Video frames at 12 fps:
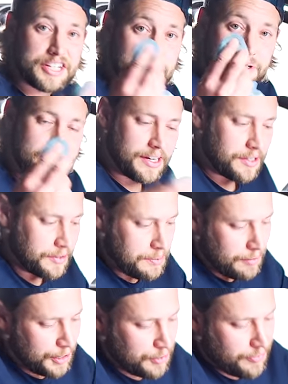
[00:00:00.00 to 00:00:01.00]
Next, you wanna take a
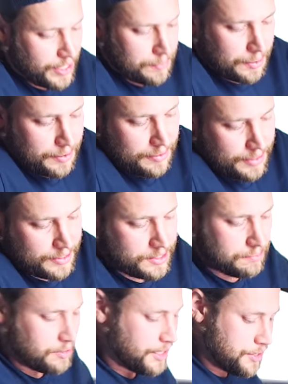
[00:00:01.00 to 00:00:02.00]
clean microfiber and
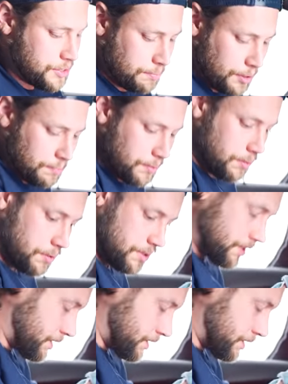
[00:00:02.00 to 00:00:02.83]
some isopropyl